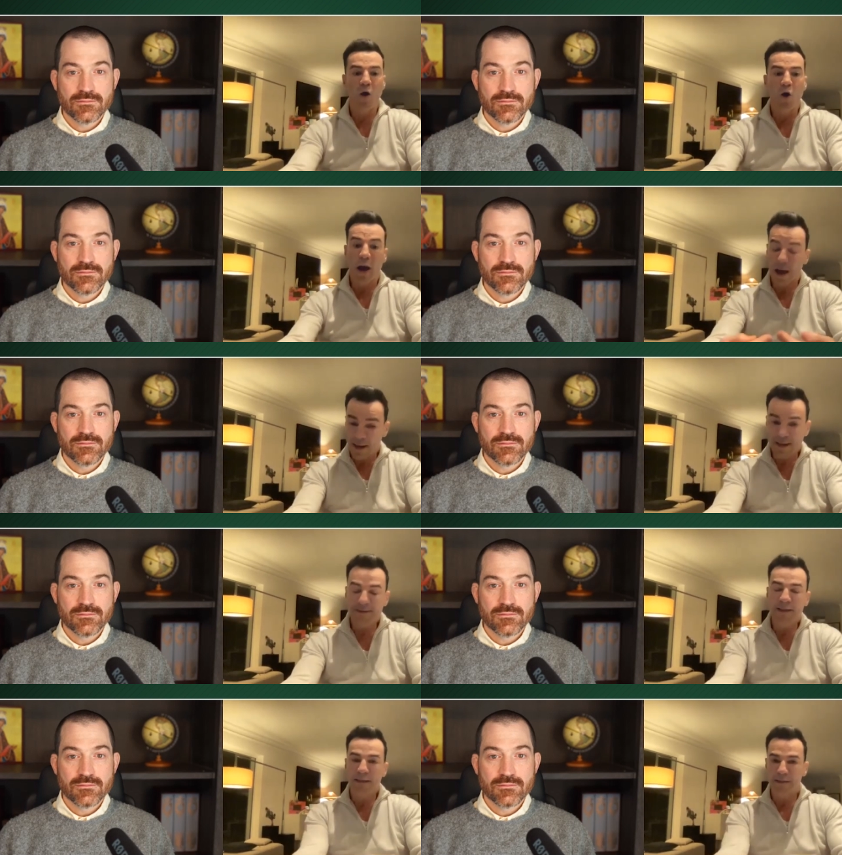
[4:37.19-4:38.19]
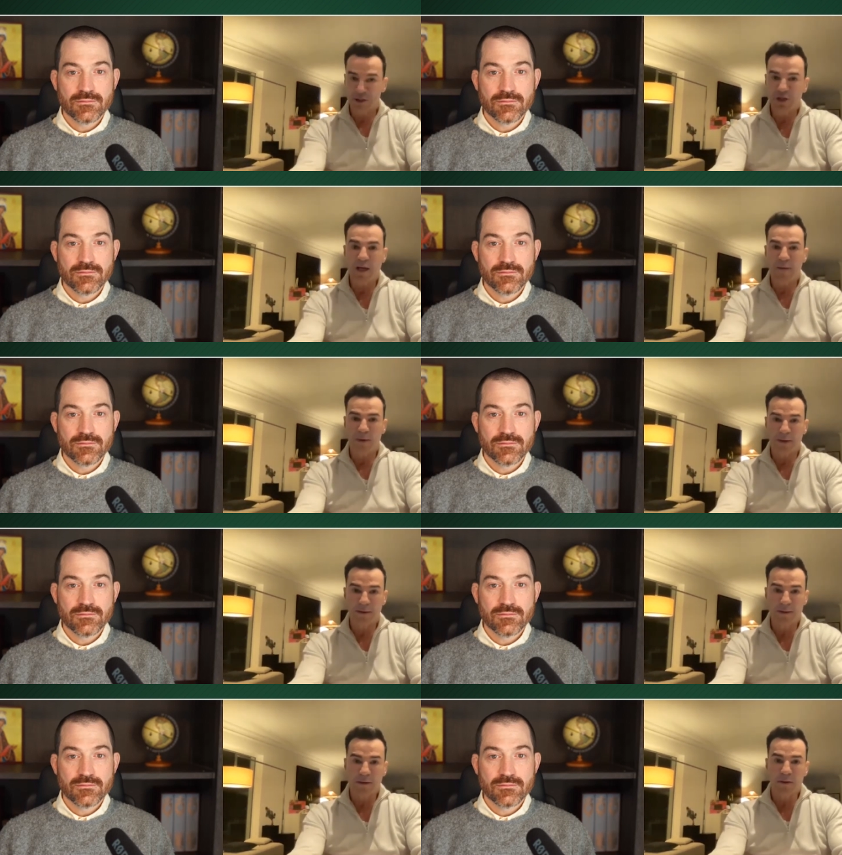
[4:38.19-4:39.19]
Speaker 1: uh, and acting as the
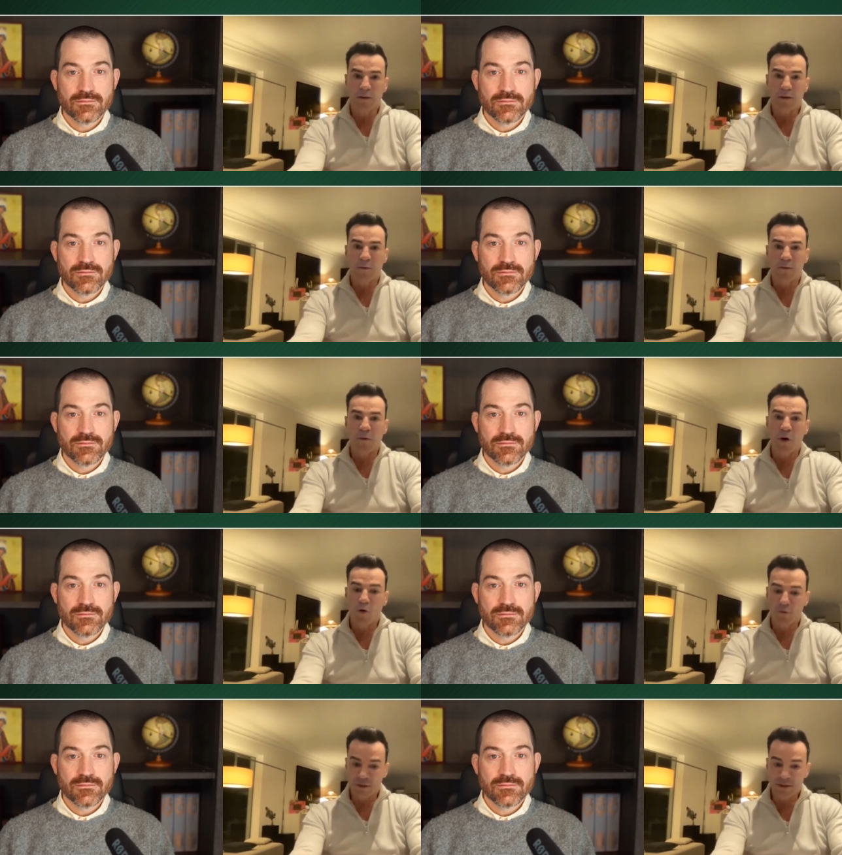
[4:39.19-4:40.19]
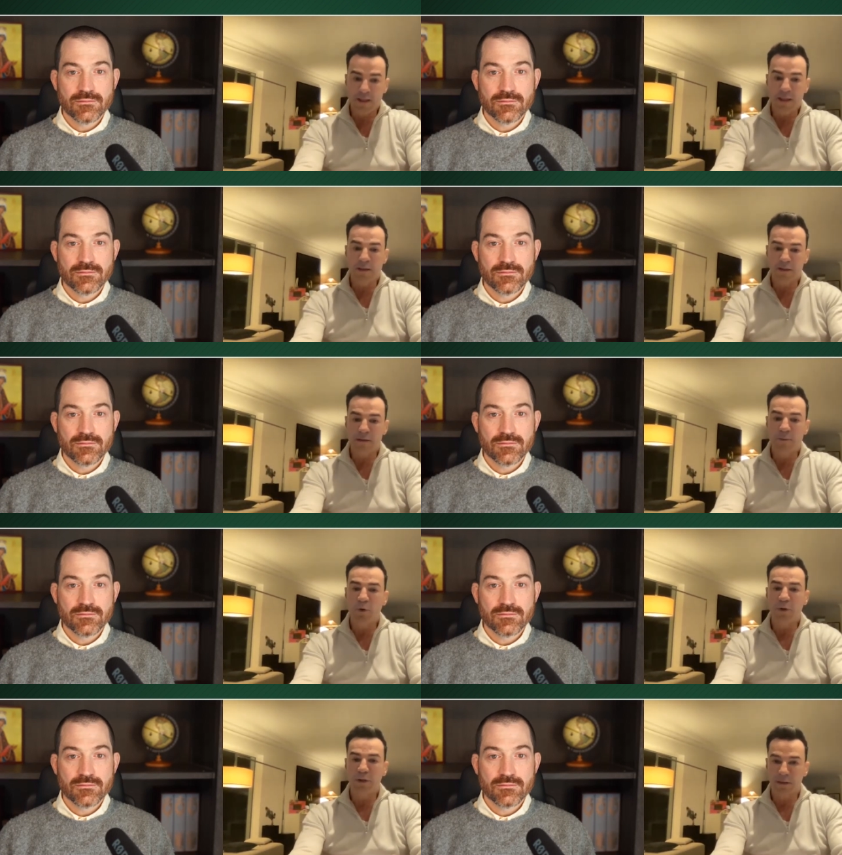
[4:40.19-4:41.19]
chairman overseeing and
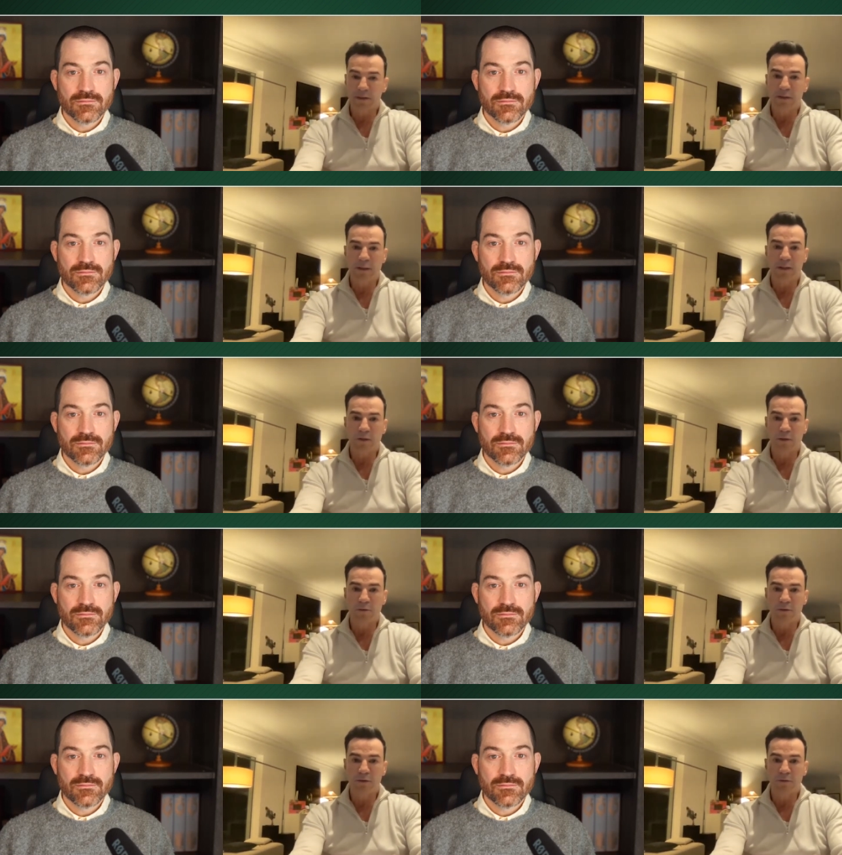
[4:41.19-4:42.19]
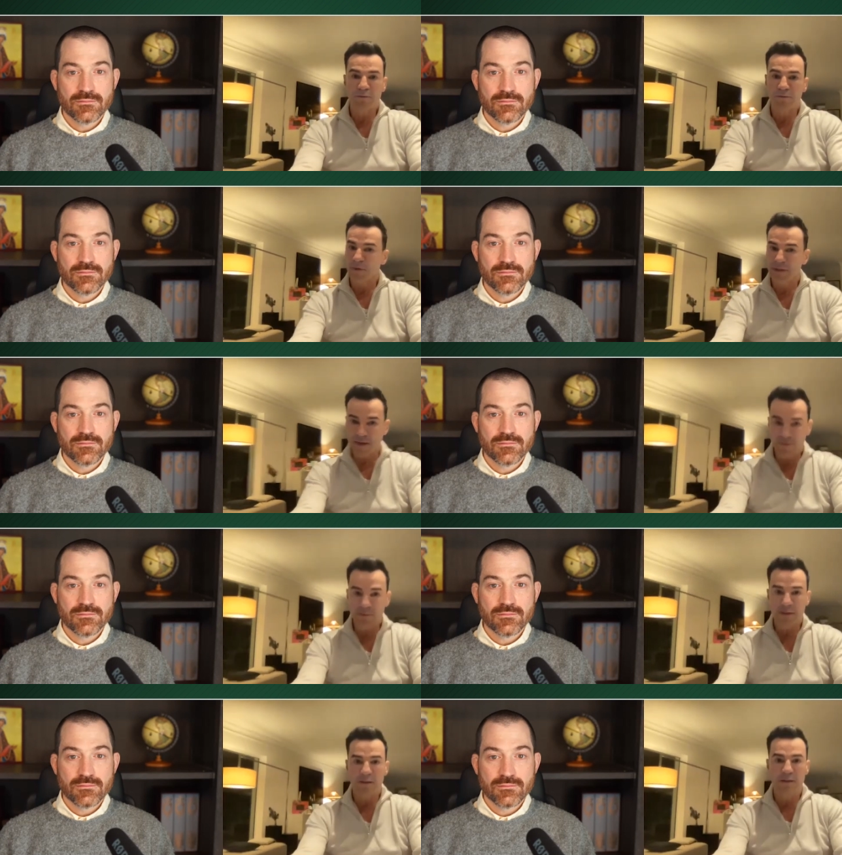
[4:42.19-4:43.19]
supporting the CEOs of seven
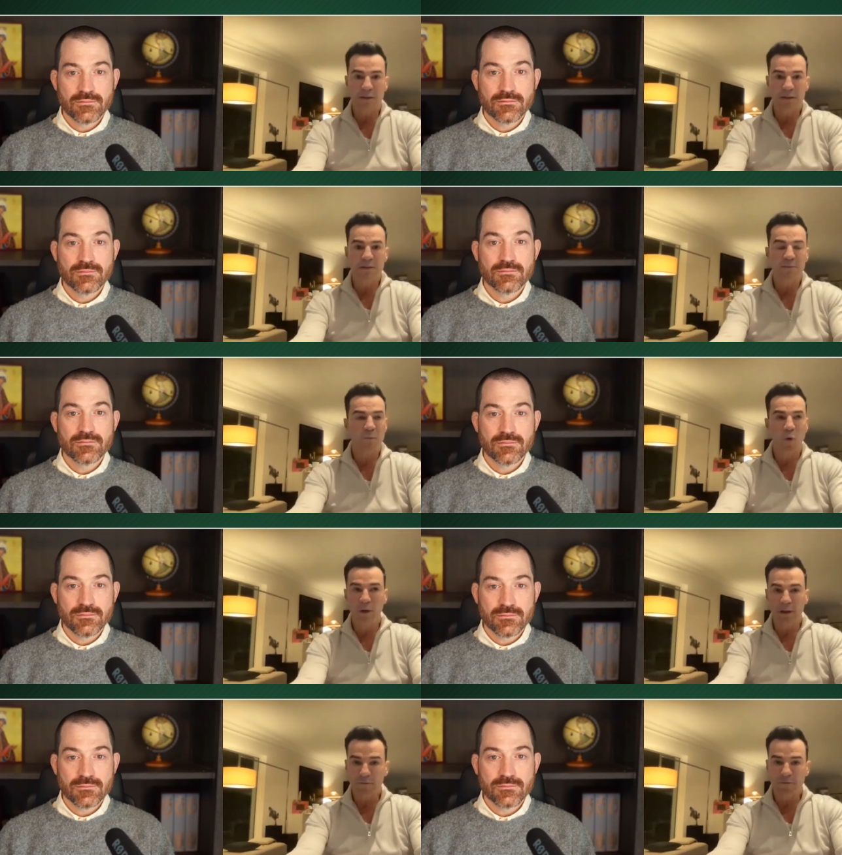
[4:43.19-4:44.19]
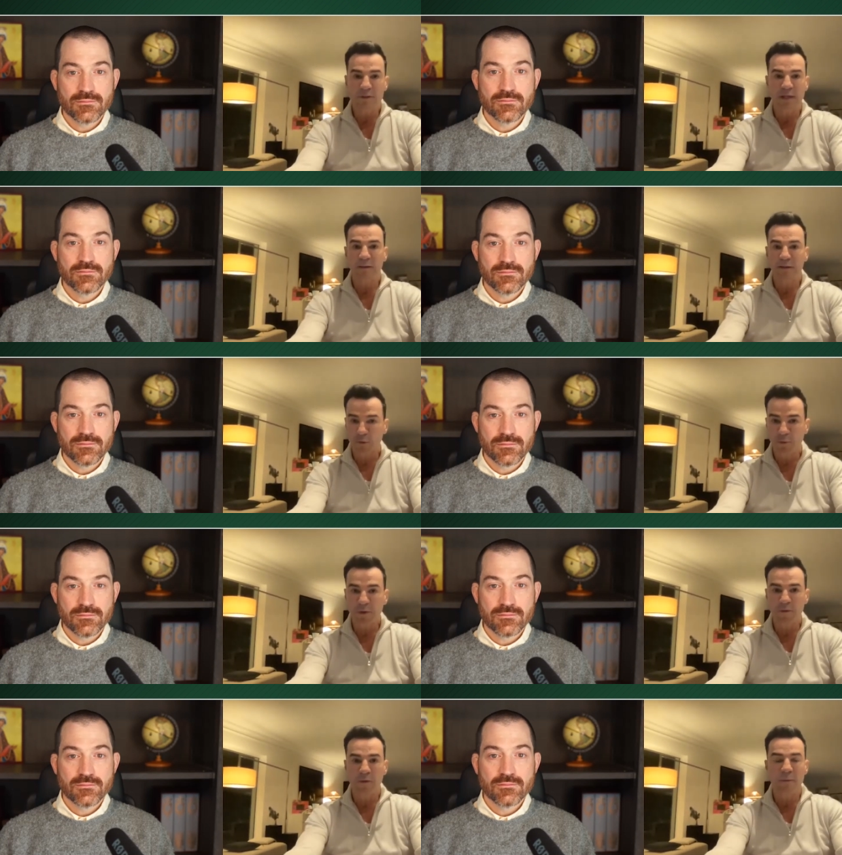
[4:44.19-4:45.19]
businesses, all in different sectors, all
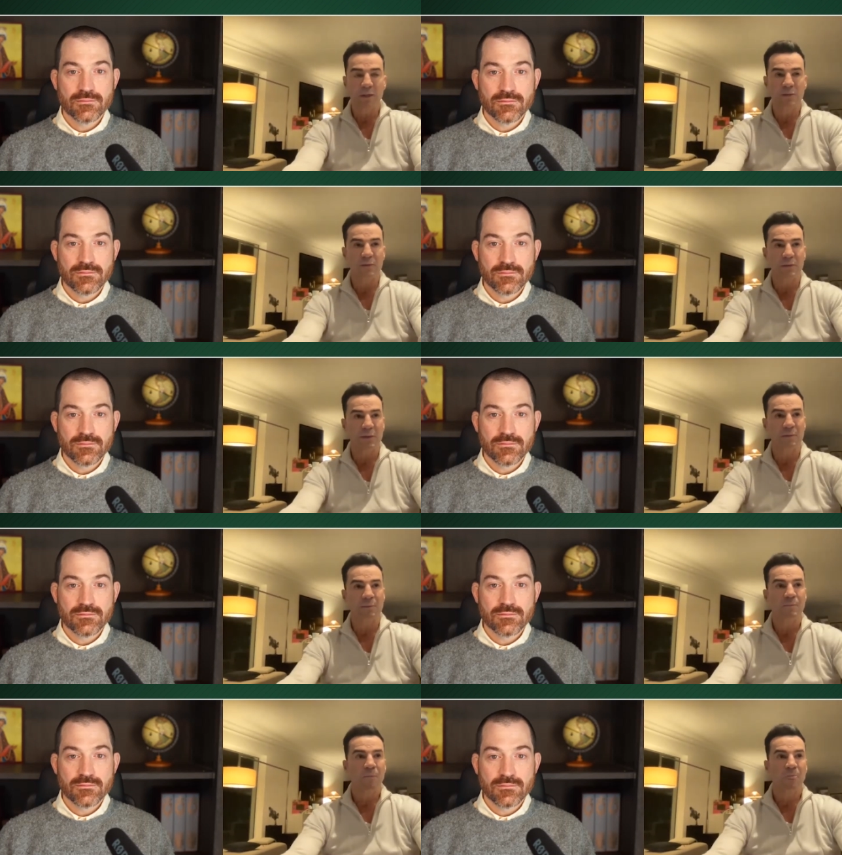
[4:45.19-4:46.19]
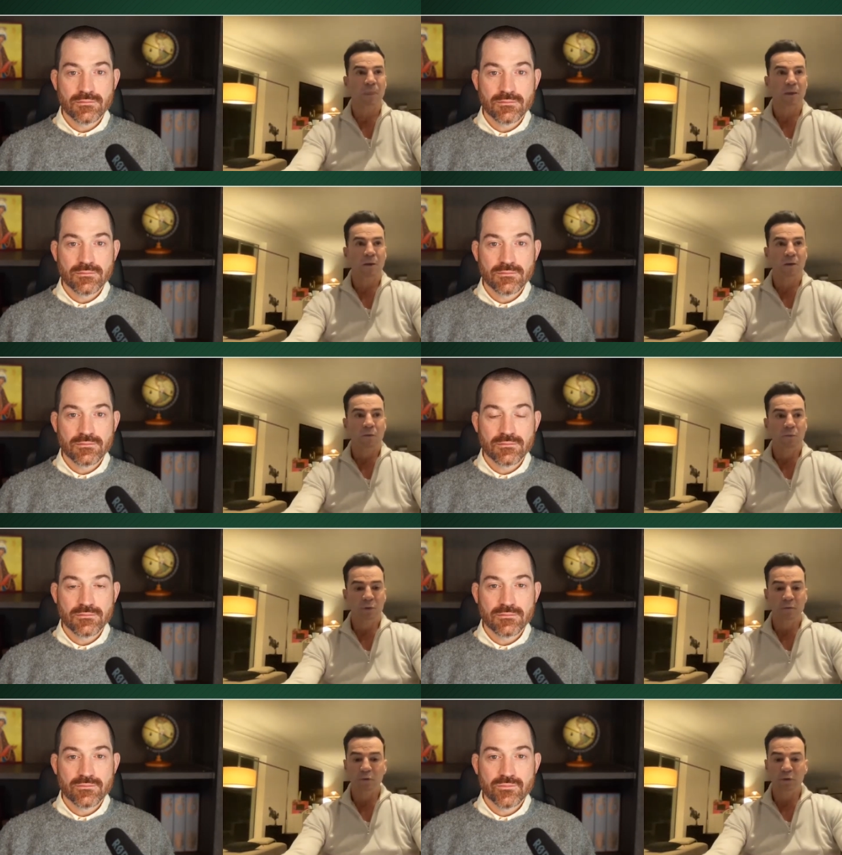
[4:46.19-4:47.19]
with their own management team,
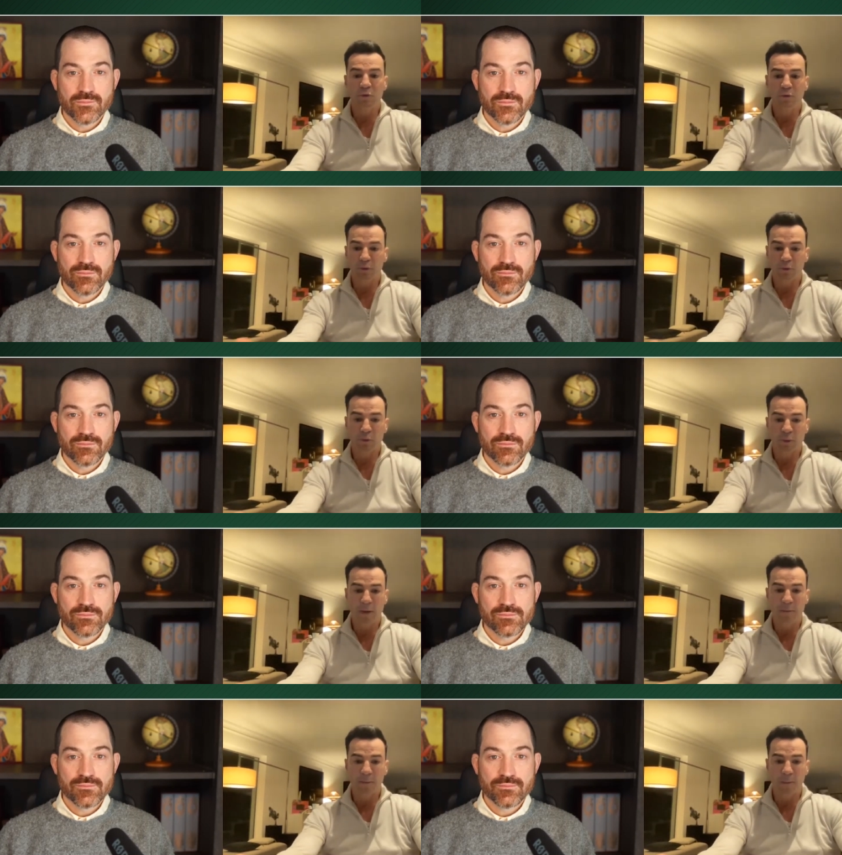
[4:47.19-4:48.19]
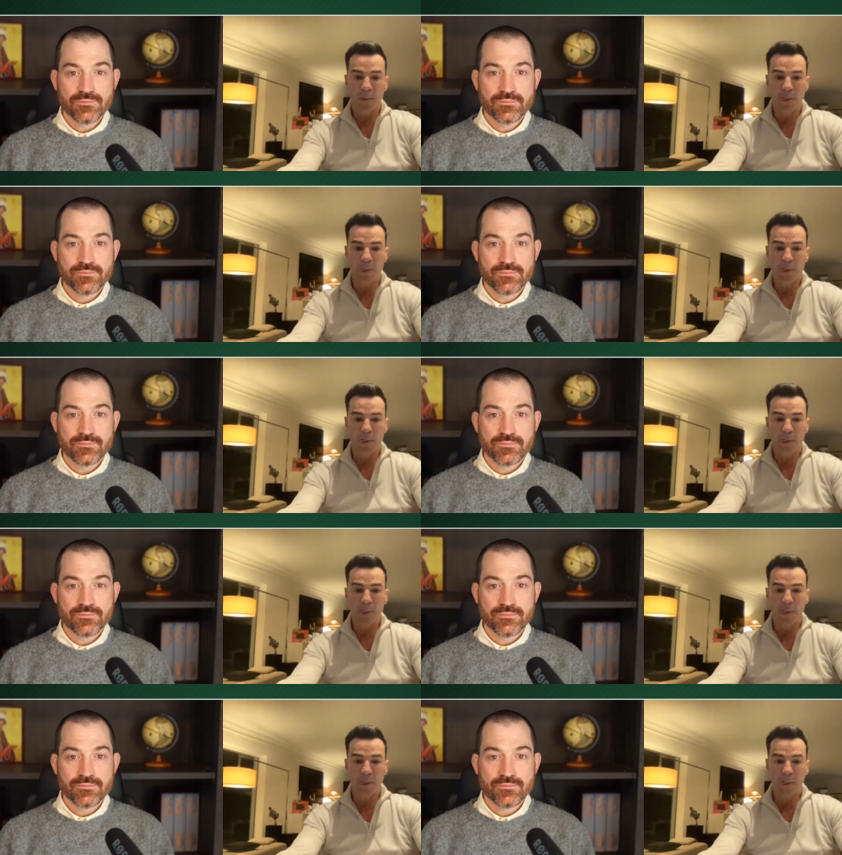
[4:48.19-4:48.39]
with a view to um,